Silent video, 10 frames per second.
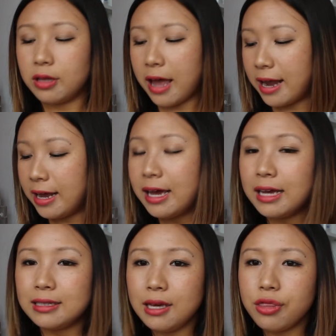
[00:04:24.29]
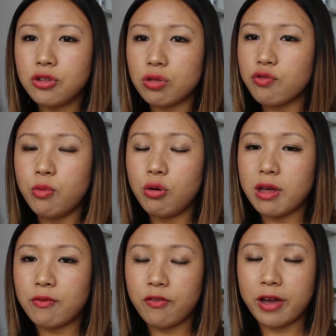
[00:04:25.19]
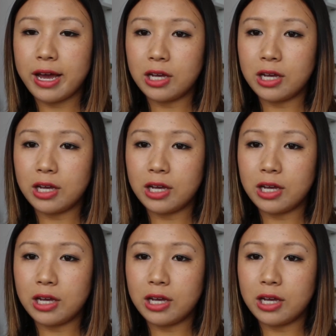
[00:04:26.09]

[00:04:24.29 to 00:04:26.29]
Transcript: Then this just removes everything.